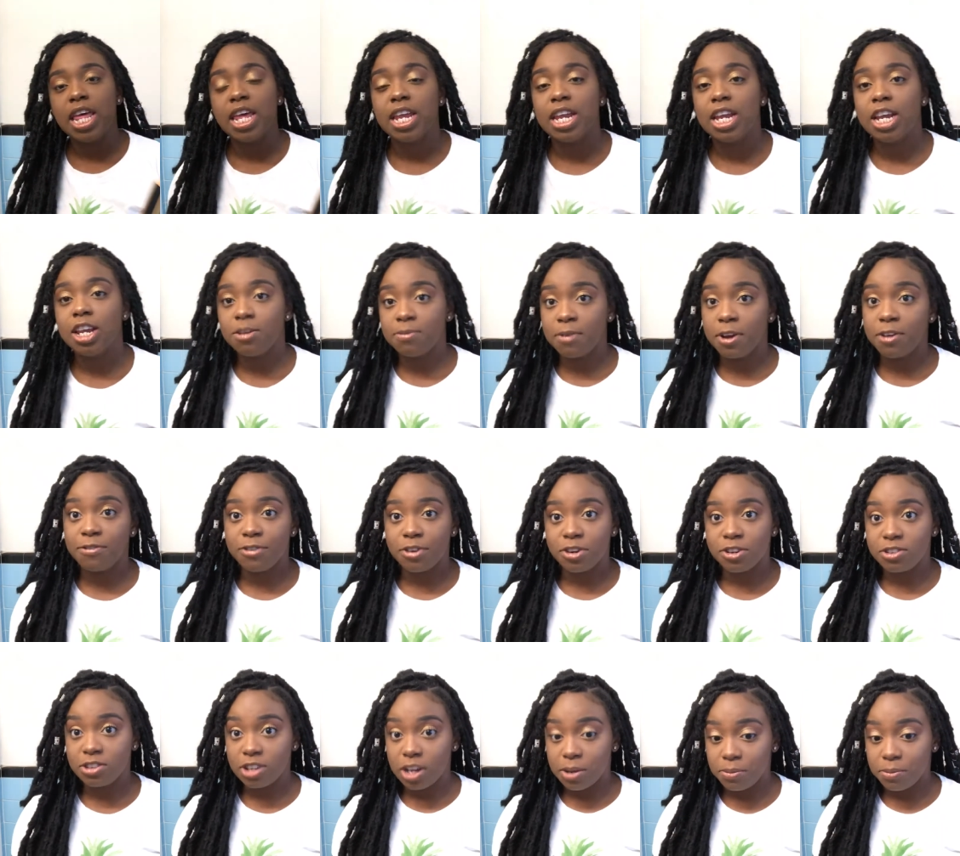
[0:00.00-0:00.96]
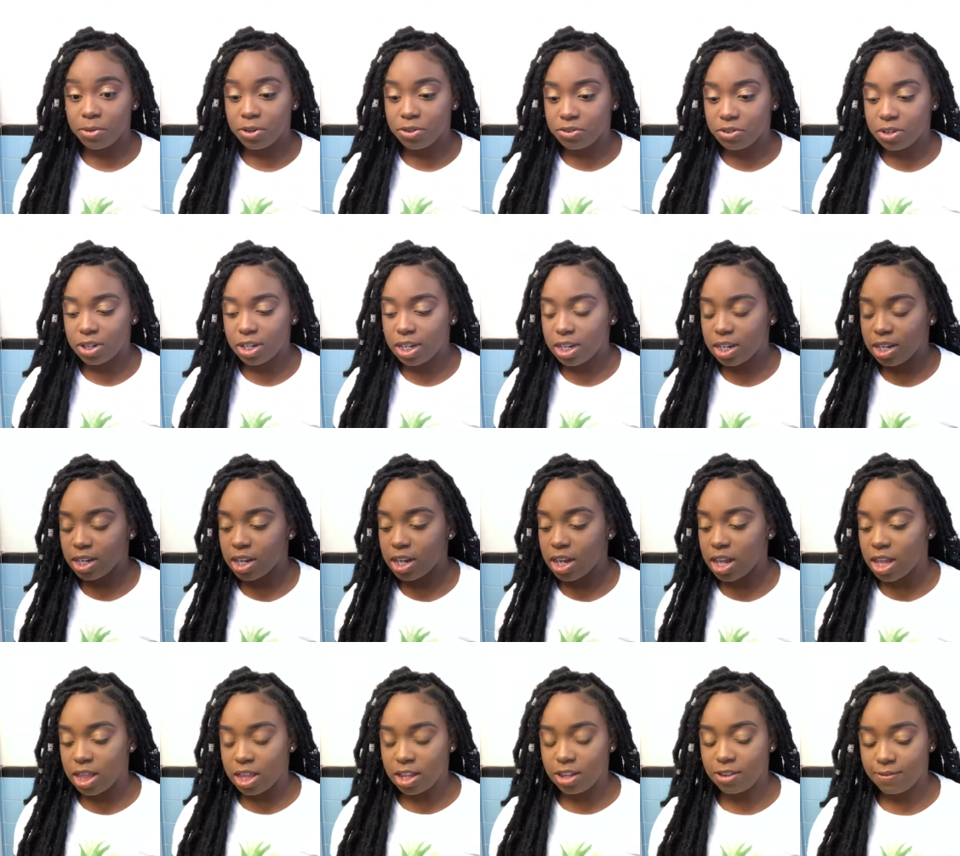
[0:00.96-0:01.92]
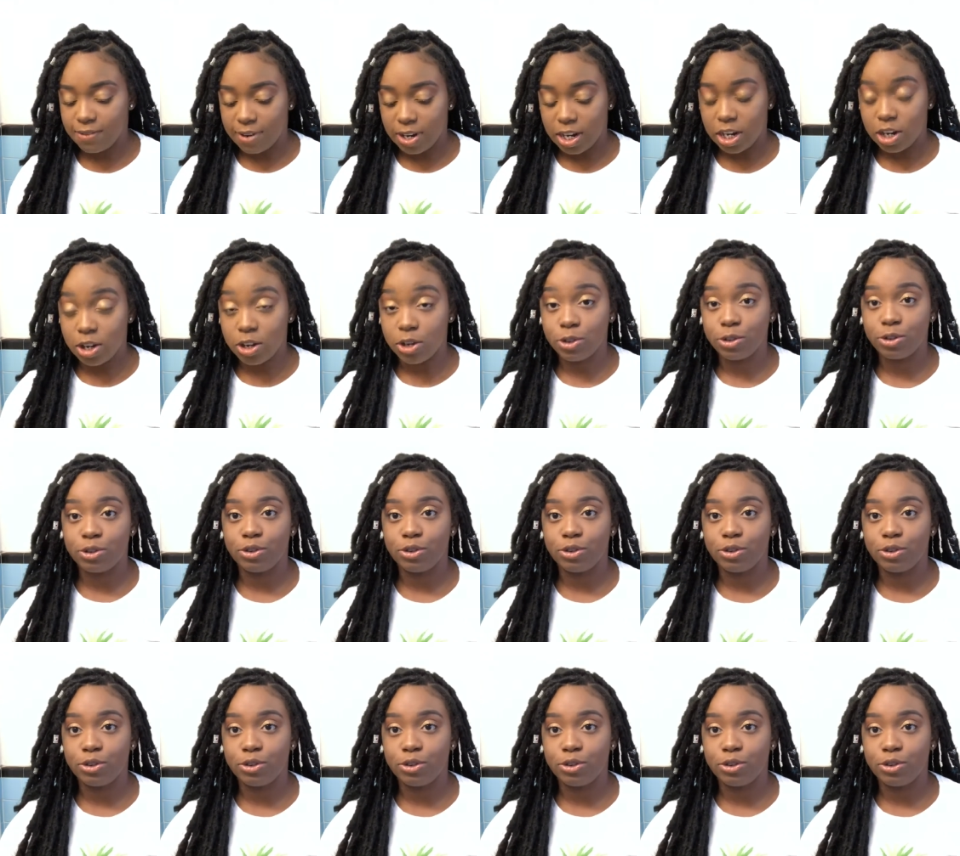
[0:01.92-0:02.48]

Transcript: It is my first time using it in this video,